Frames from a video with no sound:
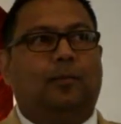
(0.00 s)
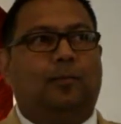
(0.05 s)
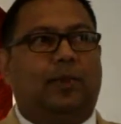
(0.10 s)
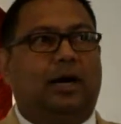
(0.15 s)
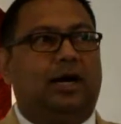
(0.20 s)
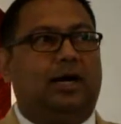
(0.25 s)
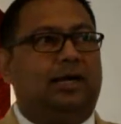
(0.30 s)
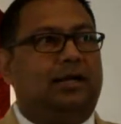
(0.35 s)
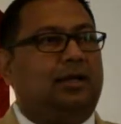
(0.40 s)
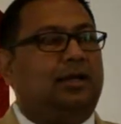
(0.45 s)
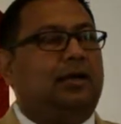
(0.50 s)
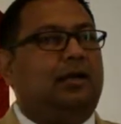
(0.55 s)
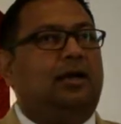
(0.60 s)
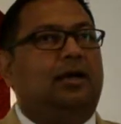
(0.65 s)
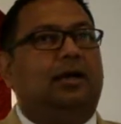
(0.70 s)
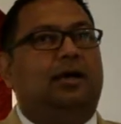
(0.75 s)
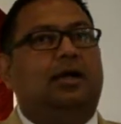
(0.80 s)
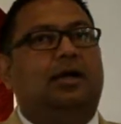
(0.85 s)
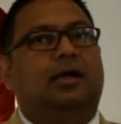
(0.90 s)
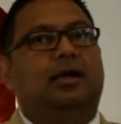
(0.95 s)
But
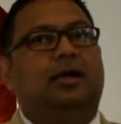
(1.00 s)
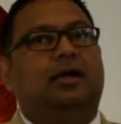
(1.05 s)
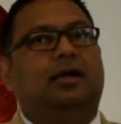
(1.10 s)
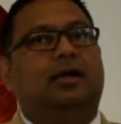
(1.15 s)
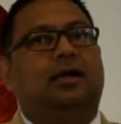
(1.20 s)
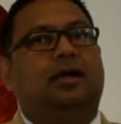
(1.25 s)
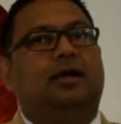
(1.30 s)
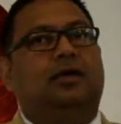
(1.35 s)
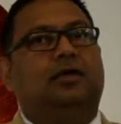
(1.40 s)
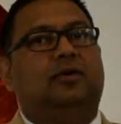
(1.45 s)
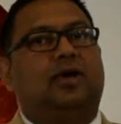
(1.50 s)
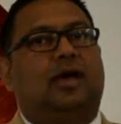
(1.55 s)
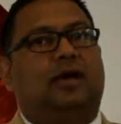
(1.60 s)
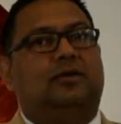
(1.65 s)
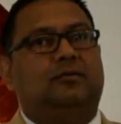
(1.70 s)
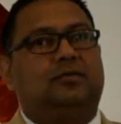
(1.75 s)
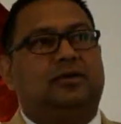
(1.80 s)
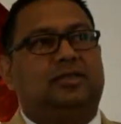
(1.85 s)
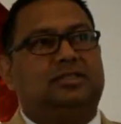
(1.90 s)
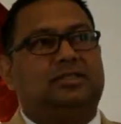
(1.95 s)
you
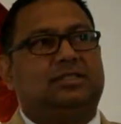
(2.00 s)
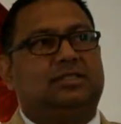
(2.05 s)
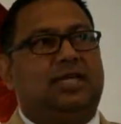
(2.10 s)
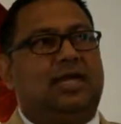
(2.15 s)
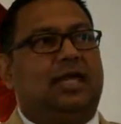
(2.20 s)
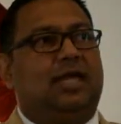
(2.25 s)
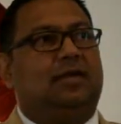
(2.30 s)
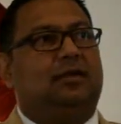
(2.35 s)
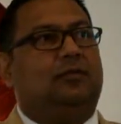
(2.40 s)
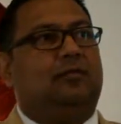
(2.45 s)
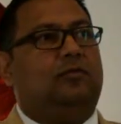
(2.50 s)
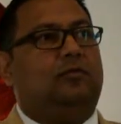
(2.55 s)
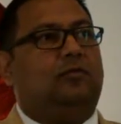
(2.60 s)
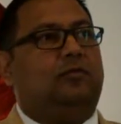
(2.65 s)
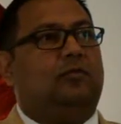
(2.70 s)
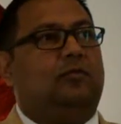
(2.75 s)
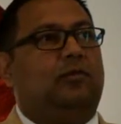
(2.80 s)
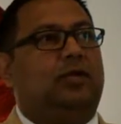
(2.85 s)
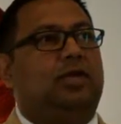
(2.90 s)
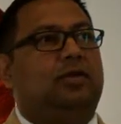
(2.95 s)
have to understand,
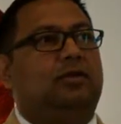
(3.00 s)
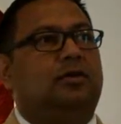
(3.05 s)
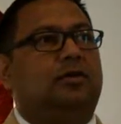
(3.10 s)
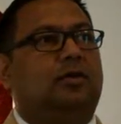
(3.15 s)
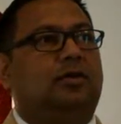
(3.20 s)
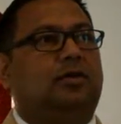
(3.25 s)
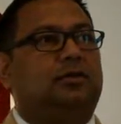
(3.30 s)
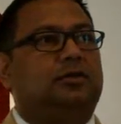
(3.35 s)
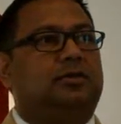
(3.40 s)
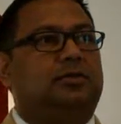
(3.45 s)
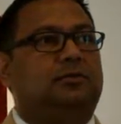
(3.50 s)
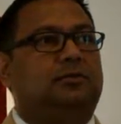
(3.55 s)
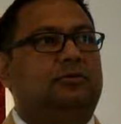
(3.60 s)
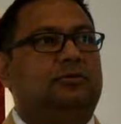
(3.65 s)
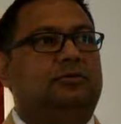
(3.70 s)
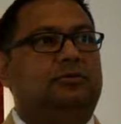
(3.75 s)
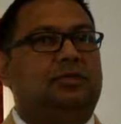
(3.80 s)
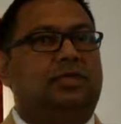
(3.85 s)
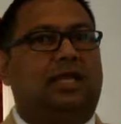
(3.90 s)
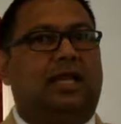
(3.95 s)
when you go
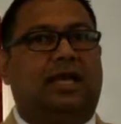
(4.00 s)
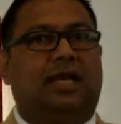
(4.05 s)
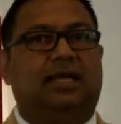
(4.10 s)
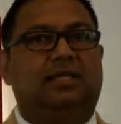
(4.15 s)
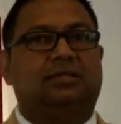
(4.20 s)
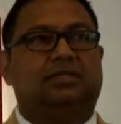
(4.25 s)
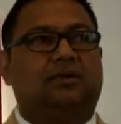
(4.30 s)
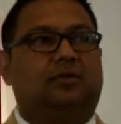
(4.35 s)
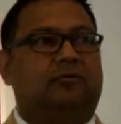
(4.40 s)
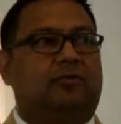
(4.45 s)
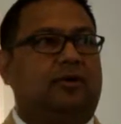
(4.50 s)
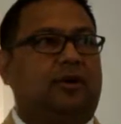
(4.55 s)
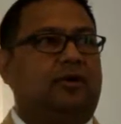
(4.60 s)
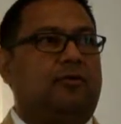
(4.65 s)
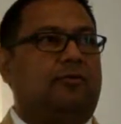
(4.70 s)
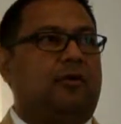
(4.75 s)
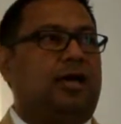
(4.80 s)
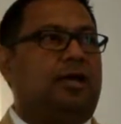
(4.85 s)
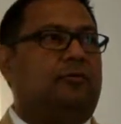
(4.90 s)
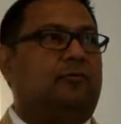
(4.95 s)
through the lens of
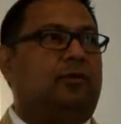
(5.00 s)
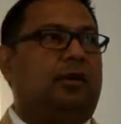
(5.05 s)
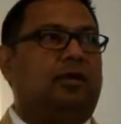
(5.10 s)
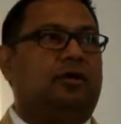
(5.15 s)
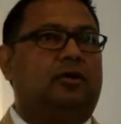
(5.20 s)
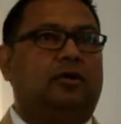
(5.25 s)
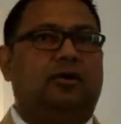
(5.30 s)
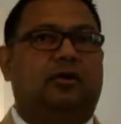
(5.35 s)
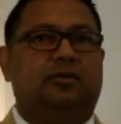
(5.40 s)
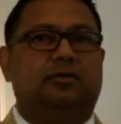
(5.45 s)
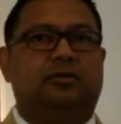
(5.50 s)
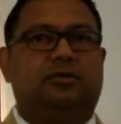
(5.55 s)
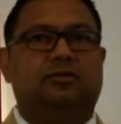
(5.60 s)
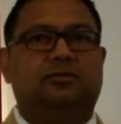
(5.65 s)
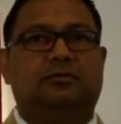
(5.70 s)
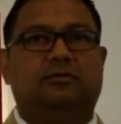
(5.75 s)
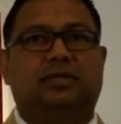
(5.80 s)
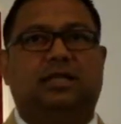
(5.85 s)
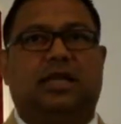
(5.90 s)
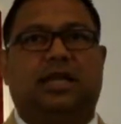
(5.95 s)
regret, when you go
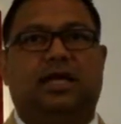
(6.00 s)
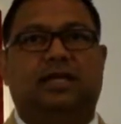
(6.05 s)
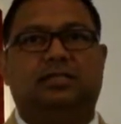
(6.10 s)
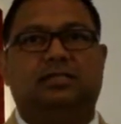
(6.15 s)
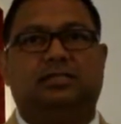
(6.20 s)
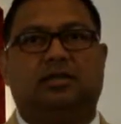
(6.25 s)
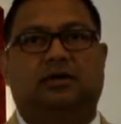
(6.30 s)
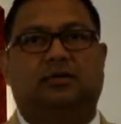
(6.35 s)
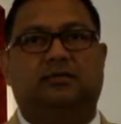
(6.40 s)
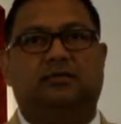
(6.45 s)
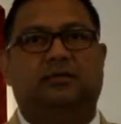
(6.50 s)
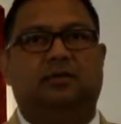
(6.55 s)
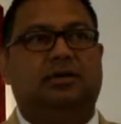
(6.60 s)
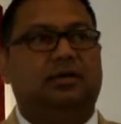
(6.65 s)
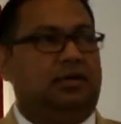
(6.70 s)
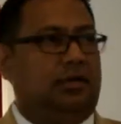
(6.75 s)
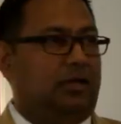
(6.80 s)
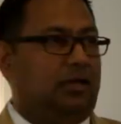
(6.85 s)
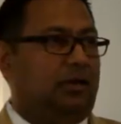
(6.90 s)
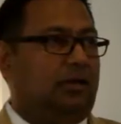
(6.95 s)
through the lens of,
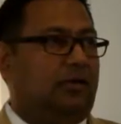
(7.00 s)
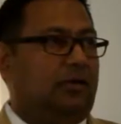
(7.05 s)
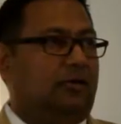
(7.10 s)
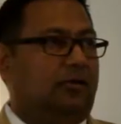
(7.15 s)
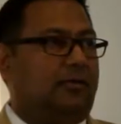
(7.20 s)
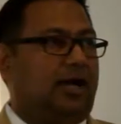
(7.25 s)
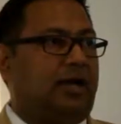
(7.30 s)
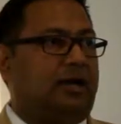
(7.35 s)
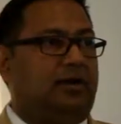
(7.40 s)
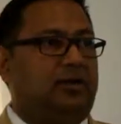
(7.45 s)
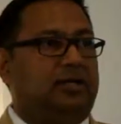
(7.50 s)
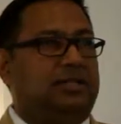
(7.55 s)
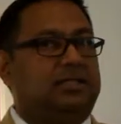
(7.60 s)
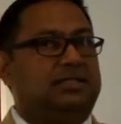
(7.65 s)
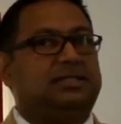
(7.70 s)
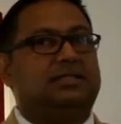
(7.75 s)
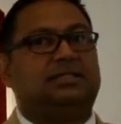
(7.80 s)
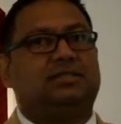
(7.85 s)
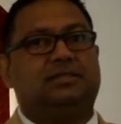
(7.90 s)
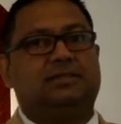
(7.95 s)
oh my
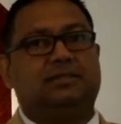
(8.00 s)
goodness,